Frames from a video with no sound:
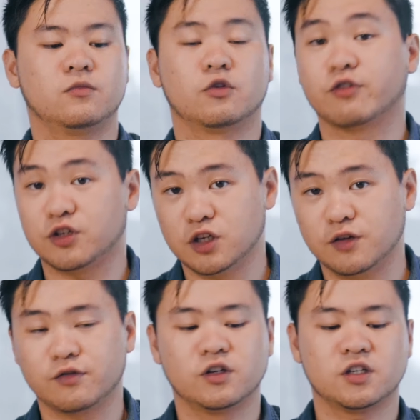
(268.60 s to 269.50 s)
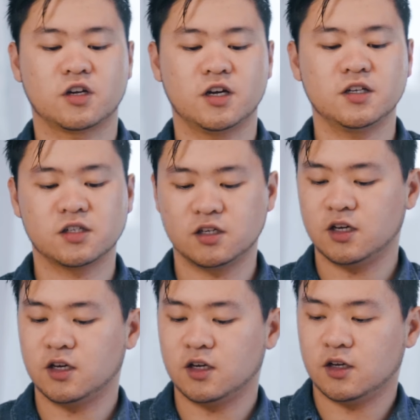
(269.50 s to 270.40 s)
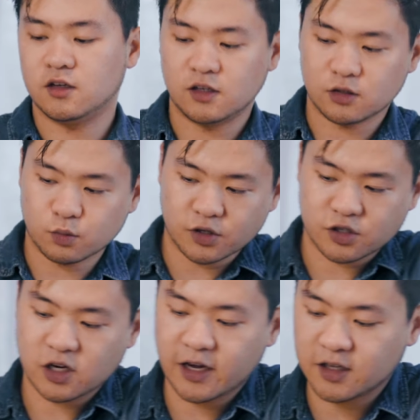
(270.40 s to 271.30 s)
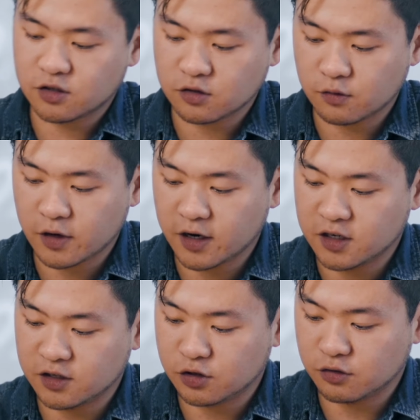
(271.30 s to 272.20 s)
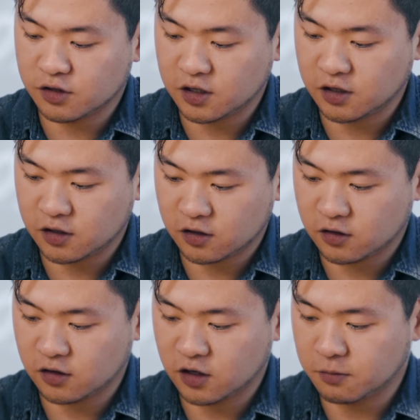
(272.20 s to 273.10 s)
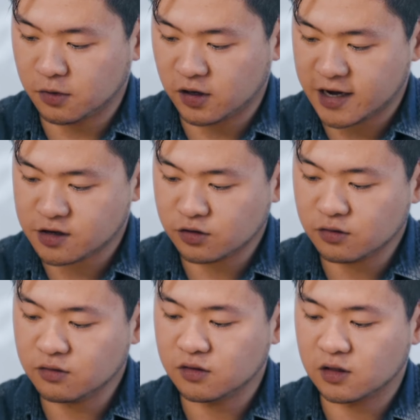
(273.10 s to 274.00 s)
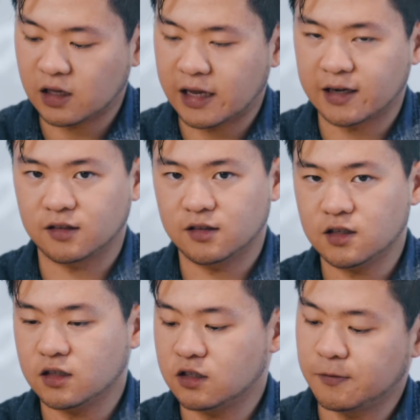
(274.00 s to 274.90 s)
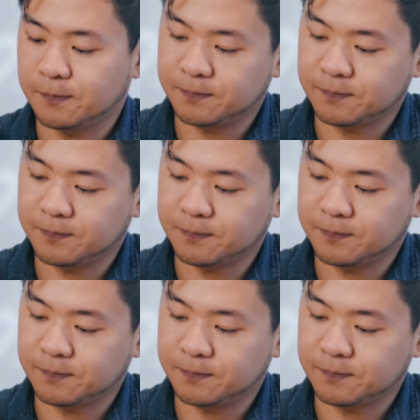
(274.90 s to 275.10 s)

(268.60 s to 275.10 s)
or receiver in this case. This one slides right into the gimbal handle like this,